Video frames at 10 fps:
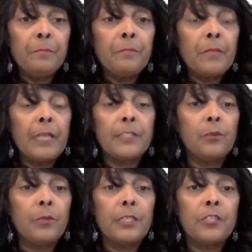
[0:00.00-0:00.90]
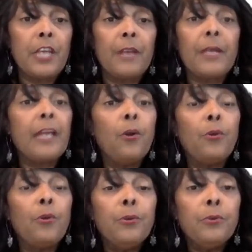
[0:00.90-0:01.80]
in school as a child, and I know
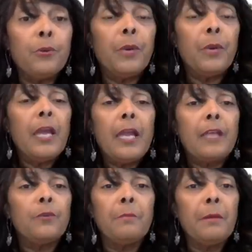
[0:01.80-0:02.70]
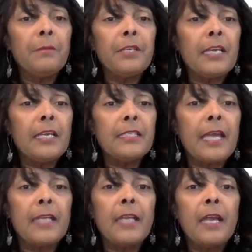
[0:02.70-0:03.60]
you do. And you remember the kids
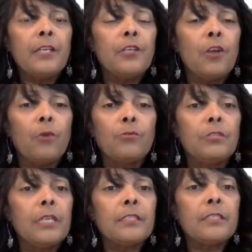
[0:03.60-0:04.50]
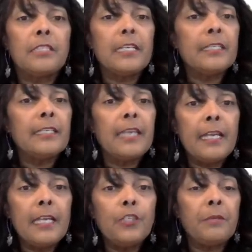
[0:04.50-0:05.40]
that, you know, just didn't get
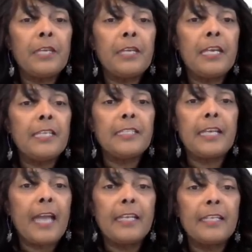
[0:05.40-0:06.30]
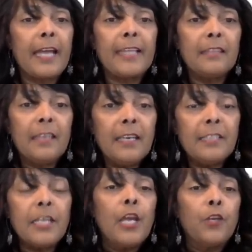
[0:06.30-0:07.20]
it. You remember the kids that got it like this.
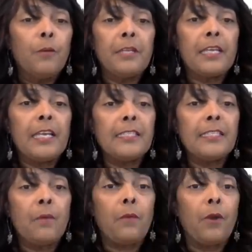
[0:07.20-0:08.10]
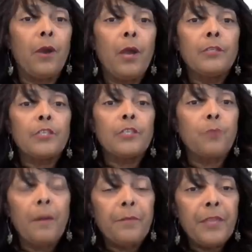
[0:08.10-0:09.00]
You remember the kids that were
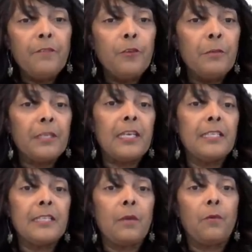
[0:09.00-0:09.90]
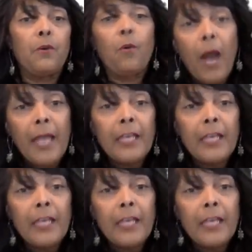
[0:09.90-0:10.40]
disruptive. You remember the kids that were quiet.